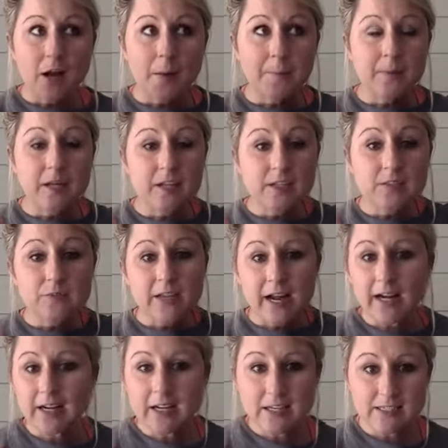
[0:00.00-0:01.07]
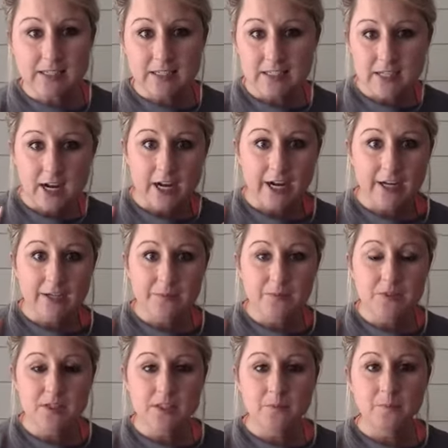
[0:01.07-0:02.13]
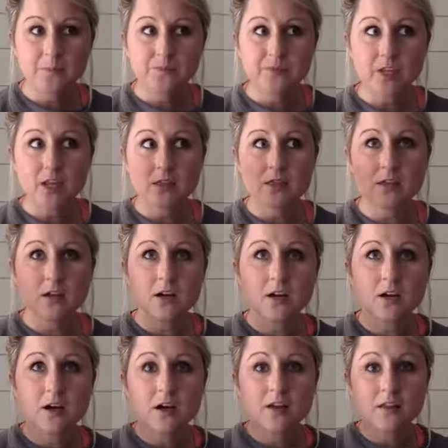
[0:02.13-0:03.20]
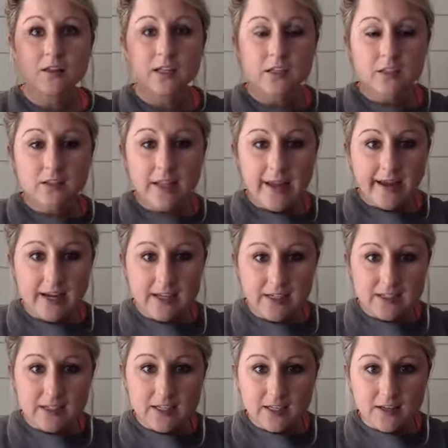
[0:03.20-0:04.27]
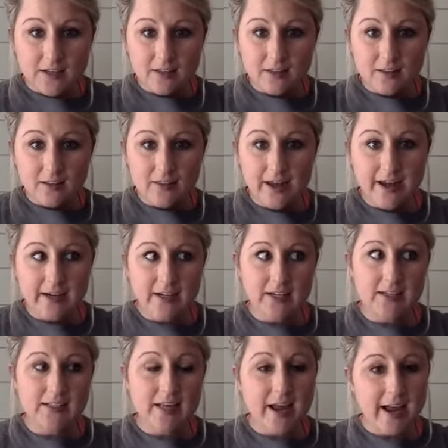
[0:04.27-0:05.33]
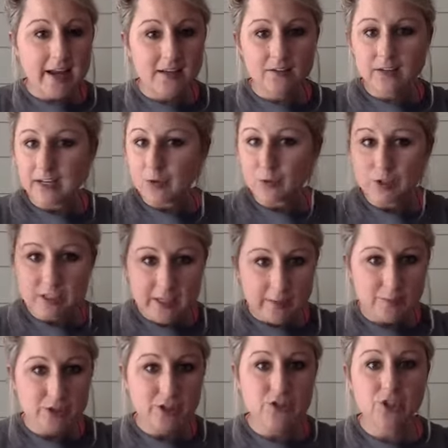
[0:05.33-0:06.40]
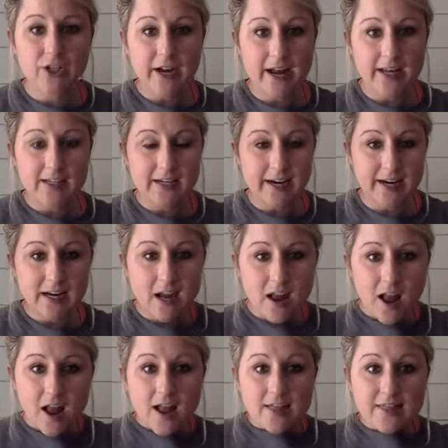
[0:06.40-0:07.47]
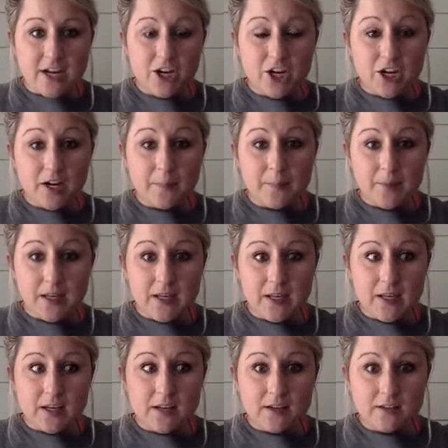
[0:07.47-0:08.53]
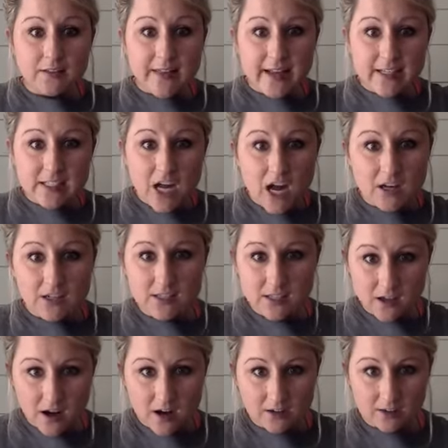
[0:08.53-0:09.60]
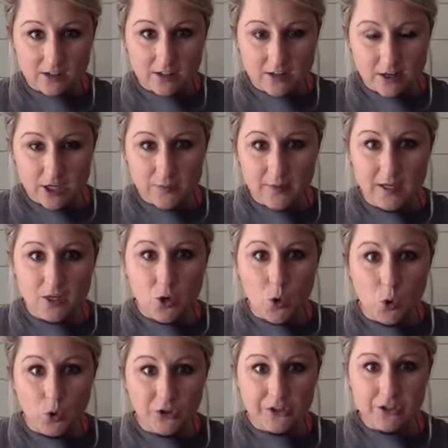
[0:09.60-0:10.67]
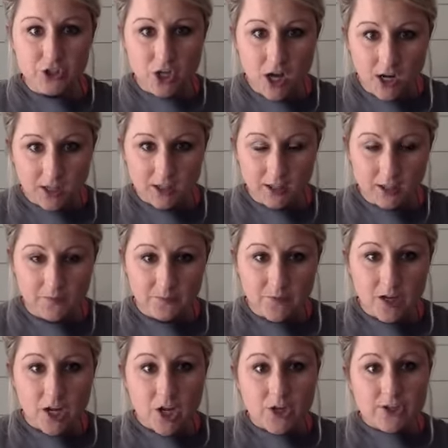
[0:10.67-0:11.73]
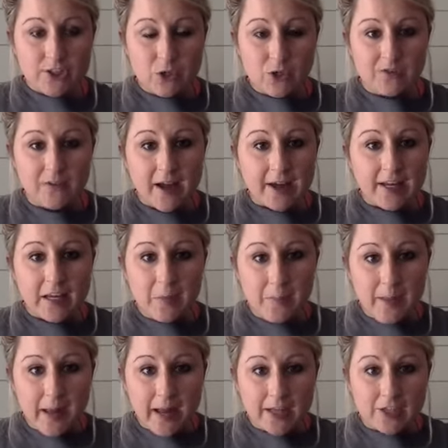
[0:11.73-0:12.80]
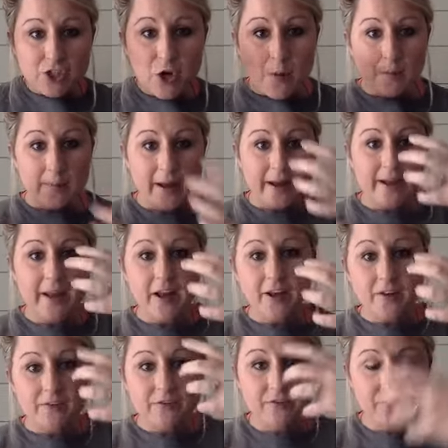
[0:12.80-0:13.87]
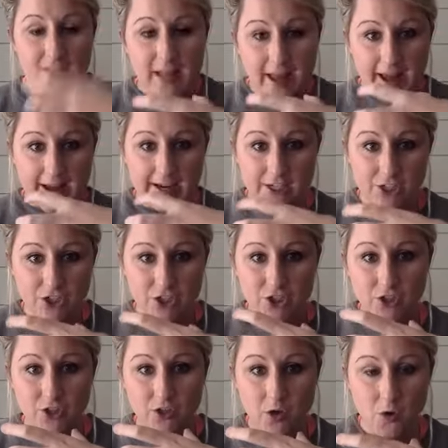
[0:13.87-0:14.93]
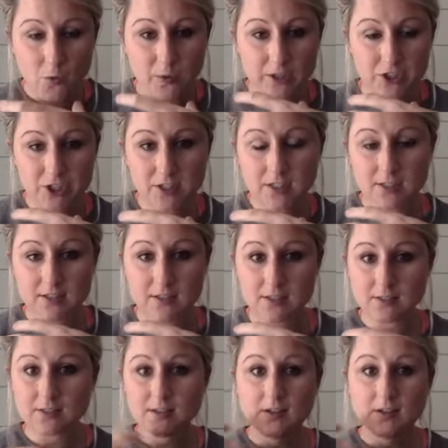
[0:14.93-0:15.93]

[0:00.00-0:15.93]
because 9 out of 10 times the light that is in receptions or at night, they're gonna be that tungsten color. They're gonna be an orange color. So if I can match my flash, which is